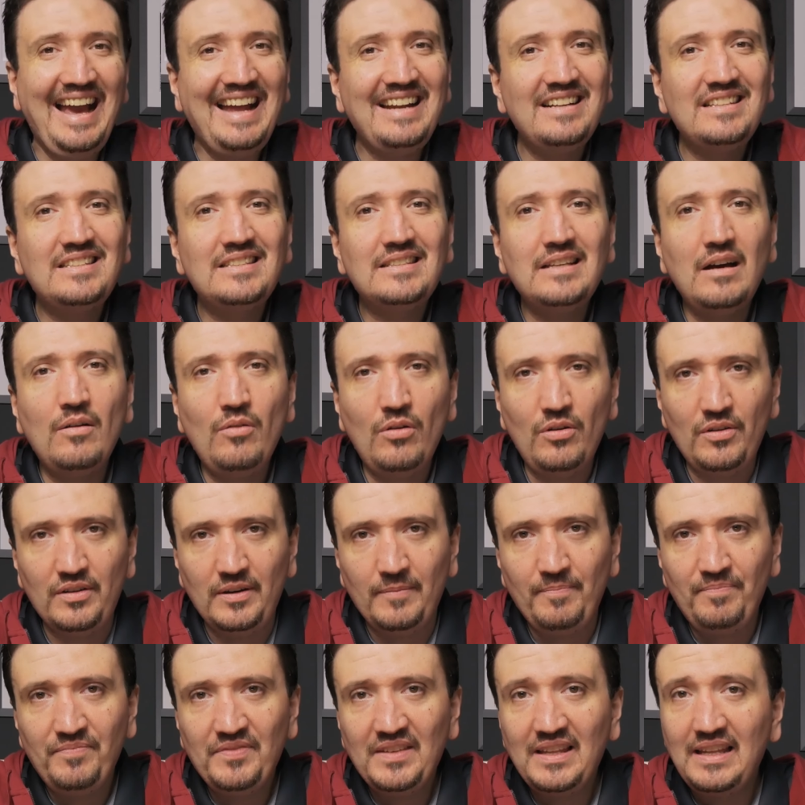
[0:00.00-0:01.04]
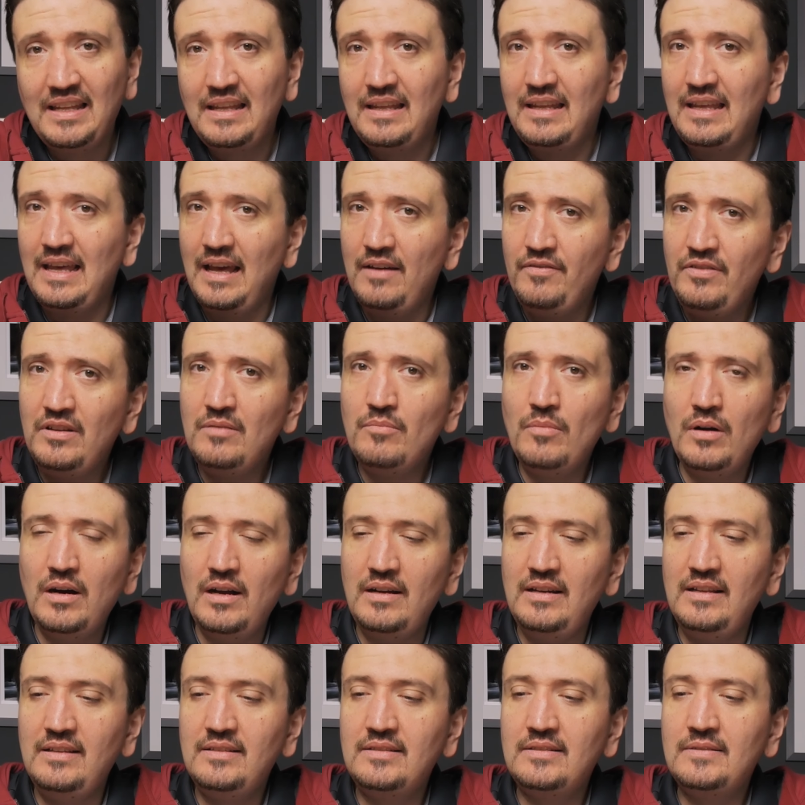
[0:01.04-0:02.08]
and so on. Kevin
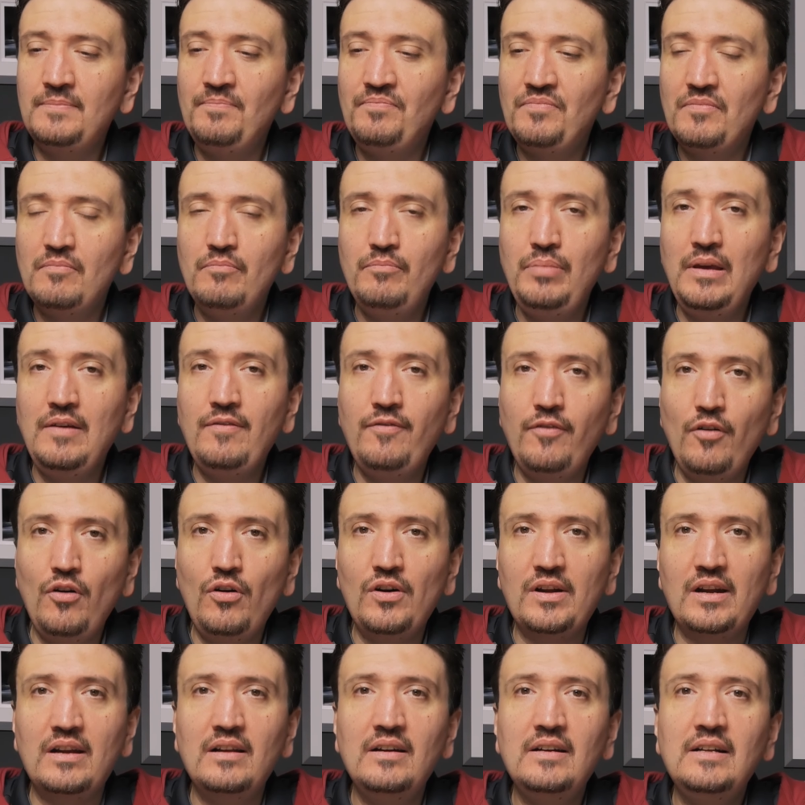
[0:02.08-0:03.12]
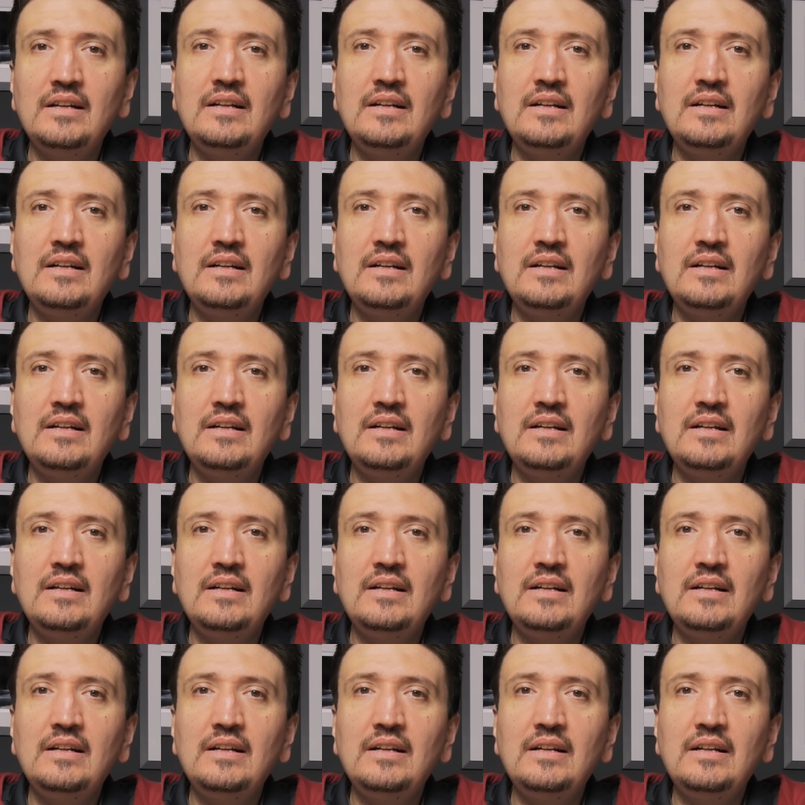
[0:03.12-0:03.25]
Mullins, before